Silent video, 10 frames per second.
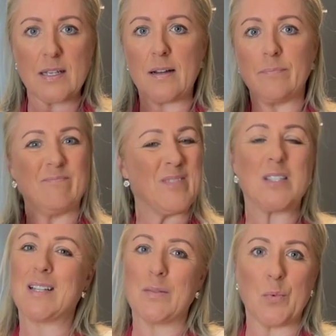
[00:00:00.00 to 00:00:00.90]
So
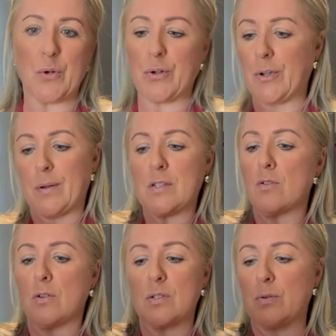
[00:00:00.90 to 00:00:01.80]
all I do
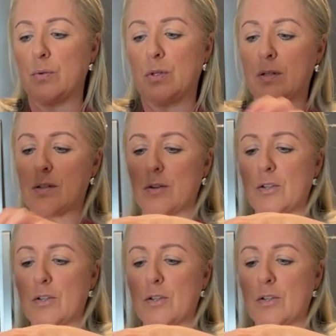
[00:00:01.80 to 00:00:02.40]
is, now